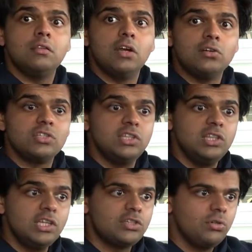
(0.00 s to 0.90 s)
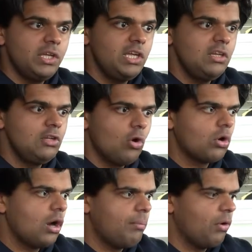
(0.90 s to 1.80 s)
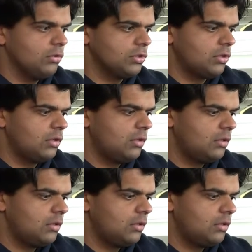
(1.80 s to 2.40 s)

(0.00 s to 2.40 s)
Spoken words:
there's literally no cup holder.